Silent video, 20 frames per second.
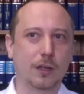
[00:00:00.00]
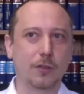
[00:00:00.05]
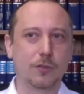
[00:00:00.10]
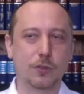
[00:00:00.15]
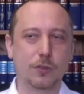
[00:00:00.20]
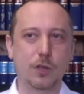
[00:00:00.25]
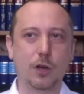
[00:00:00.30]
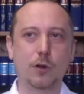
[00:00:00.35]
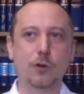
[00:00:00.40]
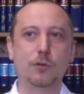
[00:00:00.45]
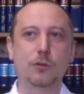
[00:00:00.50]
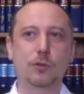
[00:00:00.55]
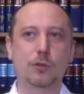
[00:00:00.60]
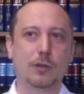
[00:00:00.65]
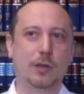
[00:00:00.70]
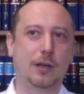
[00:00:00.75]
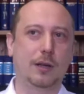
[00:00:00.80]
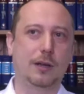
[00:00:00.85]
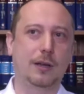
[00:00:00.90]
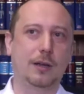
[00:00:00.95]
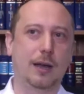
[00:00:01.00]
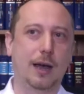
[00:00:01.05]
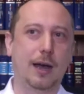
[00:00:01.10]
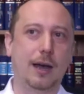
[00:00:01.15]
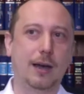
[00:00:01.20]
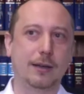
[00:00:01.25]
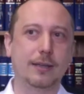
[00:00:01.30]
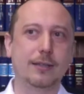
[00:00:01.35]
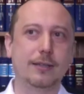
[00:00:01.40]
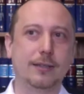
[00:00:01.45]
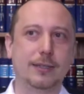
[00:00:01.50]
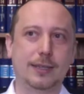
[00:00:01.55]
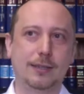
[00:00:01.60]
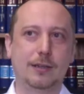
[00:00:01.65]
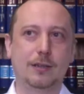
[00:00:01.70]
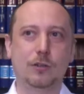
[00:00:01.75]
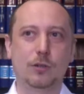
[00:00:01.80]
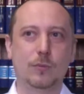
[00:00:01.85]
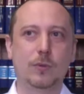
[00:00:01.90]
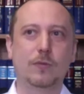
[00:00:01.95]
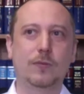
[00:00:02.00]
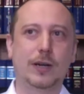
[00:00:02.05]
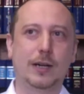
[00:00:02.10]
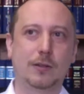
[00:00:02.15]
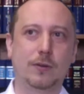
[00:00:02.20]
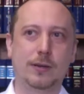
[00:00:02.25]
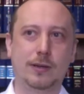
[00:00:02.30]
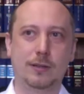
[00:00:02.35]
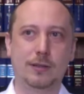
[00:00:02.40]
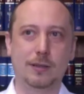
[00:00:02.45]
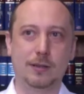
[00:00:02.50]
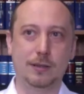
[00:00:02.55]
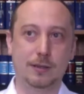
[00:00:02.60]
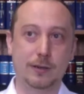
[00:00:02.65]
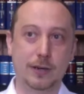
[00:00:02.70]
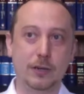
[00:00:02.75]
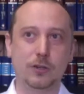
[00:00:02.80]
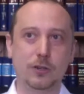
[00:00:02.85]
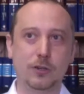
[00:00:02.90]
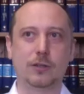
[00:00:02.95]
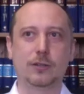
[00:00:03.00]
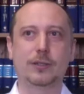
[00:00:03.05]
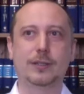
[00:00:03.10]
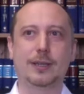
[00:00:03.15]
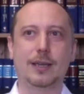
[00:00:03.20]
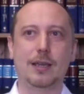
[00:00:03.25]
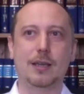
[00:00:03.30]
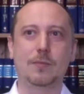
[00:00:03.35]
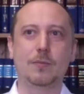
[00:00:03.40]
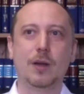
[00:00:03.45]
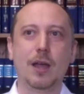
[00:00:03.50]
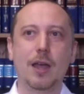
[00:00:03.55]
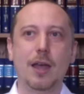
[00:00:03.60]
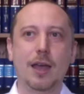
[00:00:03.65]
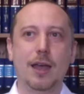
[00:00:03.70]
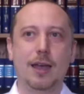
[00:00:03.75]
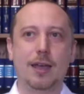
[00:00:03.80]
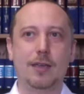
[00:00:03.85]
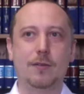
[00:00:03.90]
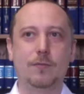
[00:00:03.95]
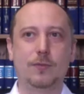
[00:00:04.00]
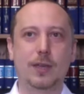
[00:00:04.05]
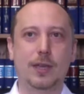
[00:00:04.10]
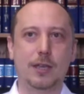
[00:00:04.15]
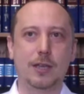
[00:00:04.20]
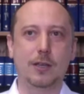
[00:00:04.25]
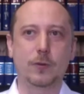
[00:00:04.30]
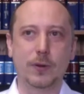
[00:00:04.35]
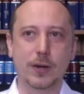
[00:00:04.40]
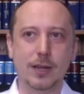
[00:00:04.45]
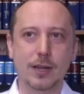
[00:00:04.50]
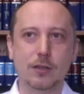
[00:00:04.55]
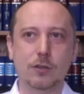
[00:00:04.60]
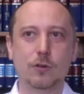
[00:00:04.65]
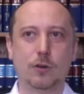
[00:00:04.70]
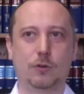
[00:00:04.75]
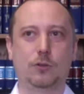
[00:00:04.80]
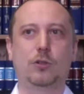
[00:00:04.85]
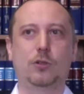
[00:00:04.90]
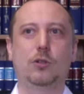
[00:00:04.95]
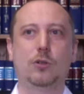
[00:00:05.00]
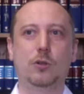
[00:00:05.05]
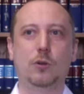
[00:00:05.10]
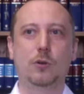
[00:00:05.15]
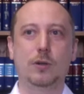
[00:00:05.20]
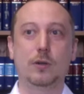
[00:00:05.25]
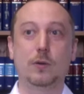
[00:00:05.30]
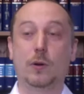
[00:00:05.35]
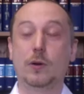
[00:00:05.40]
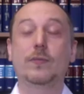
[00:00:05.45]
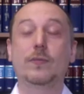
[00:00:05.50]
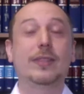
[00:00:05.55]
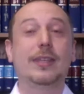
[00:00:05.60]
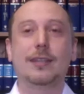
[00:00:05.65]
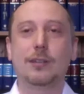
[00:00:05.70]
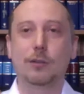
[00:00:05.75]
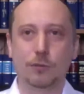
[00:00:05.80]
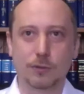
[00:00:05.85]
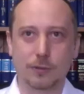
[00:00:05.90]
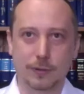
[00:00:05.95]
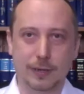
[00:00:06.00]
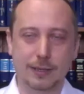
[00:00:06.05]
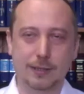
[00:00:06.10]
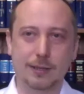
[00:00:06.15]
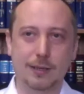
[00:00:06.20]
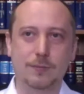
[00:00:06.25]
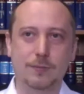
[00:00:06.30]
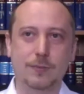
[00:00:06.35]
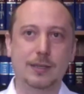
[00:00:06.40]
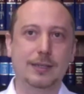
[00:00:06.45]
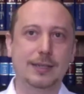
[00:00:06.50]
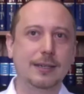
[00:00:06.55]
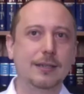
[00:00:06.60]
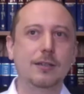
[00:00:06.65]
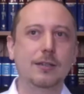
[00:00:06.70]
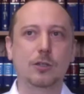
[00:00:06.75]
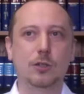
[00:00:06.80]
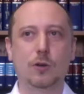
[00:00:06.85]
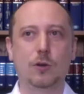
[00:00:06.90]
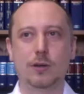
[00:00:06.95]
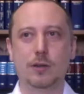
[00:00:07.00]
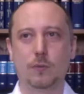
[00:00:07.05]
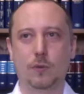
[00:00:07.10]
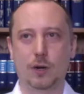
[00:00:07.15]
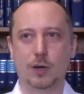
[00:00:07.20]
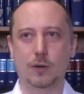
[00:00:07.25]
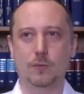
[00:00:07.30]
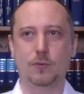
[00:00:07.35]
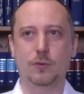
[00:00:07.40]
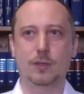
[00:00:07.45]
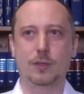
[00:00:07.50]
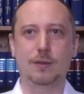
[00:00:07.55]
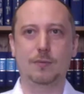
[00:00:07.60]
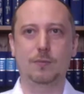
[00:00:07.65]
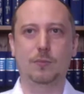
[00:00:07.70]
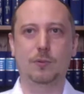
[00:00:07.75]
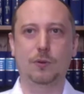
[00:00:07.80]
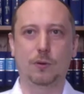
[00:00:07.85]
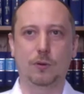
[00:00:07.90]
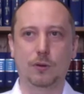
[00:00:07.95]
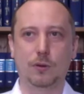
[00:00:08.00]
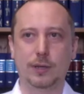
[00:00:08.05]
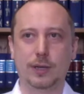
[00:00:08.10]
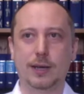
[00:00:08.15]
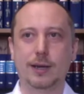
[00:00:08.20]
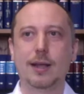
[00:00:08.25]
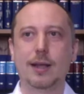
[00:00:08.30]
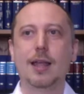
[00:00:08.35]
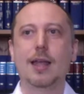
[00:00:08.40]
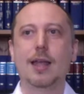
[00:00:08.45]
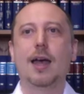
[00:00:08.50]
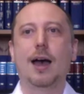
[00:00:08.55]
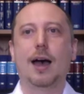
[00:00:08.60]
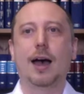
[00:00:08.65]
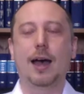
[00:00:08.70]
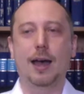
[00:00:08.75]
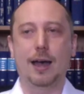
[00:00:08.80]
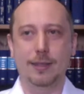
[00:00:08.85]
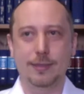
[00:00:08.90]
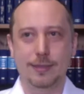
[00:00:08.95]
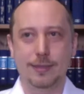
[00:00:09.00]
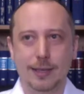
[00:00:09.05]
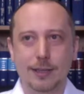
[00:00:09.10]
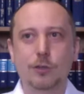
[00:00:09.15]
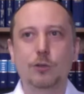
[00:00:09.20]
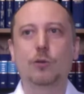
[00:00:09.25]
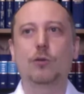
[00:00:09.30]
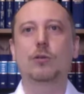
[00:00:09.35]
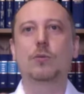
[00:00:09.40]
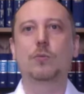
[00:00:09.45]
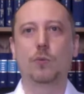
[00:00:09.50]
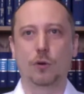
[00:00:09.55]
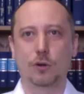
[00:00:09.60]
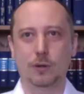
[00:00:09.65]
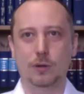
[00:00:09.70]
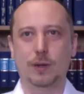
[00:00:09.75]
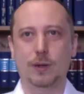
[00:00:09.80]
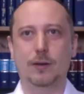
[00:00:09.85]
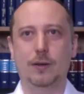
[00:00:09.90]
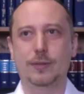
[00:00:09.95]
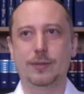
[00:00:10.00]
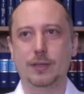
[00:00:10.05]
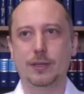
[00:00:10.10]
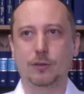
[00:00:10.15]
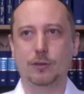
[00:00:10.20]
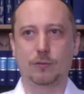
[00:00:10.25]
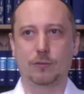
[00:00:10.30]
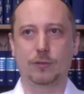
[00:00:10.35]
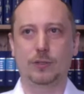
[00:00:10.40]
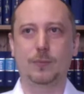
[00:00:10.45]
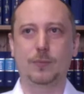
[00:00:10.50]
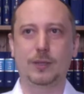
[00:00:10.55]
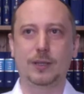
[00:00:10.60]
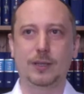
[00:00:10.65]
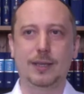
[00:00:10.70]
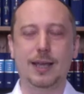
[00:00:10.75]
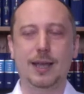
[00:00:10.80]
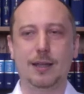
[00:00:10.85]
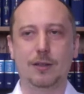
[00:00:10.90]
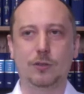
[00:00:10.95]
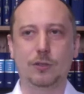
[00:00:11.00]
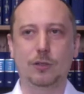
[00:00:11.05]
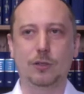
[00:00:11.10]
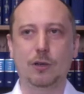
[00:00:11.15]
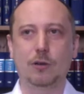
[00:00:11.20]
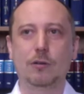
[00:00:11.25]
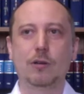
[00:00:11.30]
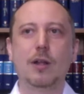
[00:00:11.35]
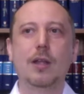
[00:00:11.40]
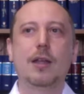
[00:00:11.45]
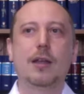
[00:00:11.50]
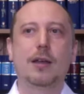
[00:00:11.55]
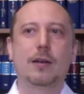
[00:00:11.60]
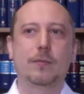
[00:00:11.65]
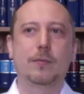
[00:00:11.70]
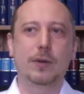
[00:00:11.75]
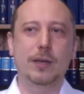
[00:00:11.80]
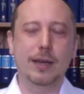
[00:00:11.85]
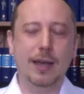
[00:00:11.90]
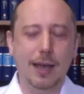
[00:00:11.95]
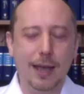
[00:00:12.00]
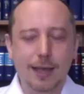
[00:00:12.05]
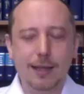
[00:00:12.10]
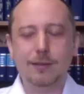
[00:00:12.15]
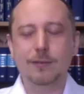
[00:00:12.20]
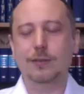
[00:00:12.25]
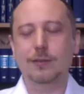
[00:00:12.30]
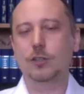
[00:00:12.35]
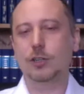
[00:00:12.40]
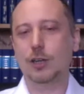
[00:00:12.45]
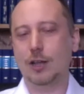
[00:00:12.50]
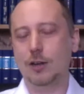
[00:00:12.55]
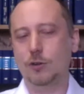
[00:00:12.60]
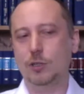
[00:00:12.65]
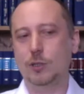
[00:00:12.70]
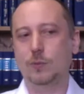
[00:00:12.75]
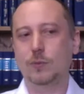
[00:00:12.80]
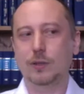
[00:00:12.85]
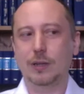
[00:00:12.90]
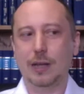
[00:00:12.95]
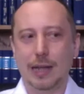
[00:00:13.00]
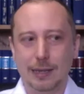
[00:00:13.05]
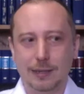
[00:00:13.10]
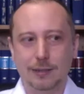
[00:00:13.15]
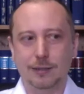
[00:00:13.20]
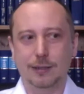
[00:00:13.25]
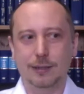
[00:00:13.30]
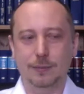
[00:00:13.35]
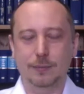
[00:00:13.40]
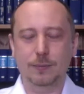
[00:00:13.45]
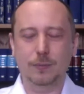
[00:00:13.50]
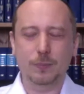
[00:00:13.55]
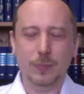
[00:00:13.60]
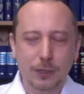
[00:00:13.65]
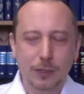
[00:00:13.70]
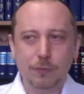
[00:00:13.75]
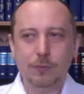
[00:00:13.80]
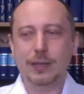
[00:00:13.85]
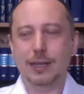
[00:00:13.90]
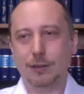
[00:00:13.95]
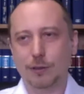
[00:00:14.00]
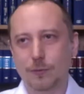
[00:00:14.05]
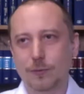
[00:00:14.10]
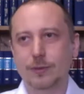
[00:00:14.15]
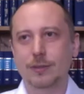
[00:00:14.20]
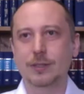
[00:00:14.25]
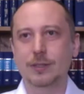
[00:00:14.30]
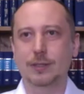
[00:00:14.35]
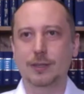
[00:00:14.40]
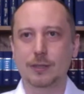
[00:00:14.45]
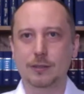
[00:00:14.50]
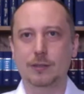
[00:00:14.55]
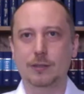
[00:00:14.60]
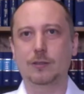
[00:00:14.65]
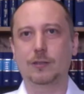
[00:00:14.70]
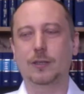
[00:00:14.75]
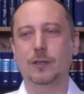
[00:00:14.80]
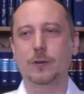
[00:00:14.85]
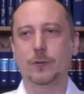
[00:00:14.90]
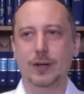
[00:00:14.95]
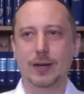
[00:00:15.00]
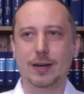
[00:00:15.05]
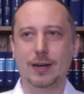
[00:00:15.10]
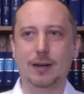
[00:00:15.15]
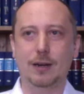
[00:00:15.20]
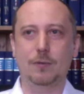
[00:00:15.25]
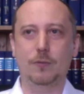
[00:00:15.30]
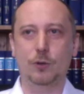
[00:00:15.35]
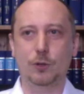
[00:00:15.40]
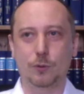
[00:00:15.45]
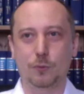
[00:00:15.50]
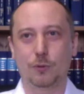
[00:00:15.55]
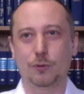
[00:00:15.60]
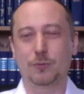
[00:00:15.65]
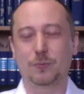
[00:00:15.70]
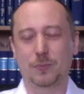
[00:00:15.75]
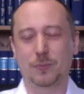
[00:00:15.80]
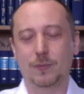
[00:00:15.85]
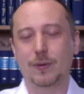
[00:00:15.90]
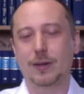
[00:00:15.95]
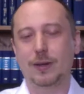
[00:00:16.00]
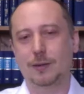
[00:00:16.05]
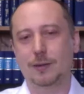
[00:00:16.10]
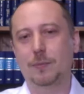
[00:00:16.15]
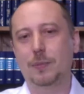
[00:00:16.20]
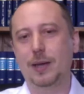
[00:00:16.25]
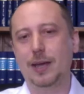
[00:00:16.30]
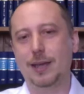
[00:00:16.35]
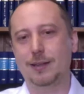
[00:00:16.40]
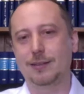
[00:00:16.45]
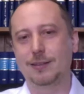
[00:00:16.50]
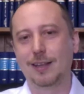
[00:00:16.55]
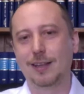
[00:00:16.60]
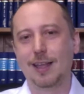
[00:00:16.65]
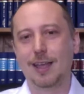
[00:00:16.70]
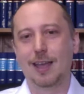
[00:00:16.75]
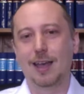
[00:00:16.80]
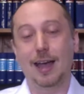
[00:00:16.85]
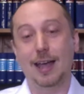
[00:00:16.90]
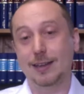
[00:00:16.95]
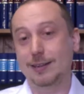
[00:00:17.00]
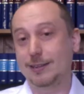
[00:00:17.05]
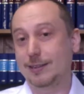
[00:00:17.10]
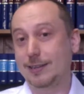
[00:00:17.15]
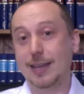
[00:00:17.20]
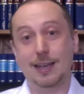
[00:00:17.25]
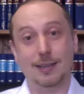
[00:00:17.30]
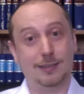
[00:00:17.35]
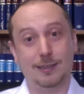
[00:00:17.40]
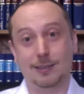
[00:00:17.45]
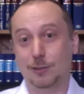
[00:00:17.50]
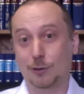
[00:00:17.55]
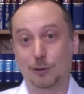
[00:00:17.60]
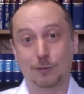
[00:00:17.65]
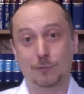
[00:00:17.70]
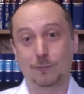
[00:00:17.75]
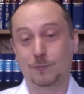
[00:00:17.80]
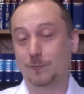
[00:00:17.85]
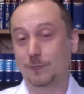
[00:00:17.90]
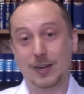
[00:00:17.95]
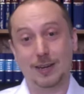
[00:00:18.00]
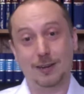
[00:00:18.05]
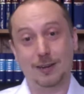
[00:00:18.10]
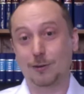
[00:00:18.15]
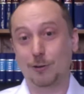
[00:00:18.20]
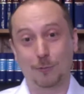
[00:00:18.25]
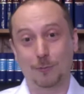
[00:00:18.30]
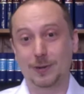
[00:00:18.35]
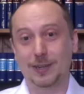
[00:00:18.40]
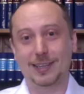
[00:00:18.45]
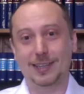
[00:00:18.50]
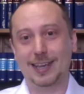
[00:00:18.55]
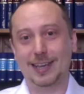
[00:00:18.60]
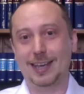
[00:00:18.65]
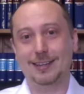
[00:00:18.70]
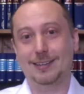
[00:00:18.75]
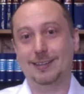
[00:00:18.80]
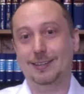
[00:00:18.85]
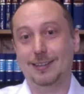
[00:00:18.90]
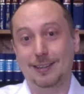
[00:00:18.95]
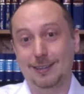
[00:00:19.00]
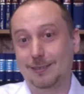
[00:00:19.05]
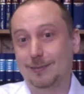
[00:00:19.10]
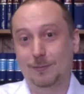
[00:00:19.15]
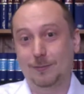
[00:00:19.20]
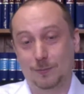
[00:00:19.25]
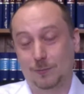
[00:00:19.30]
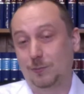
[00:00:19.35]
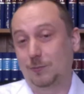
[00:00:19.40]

those are considered to be furloughed under the original scheme if they agreed not to do any, or if they didn't do any work for the employer, and they talk more about this concept again. So we had changes, we had a bit of lack of consistency really, which was quite a pain. And yes, it's all very complicated and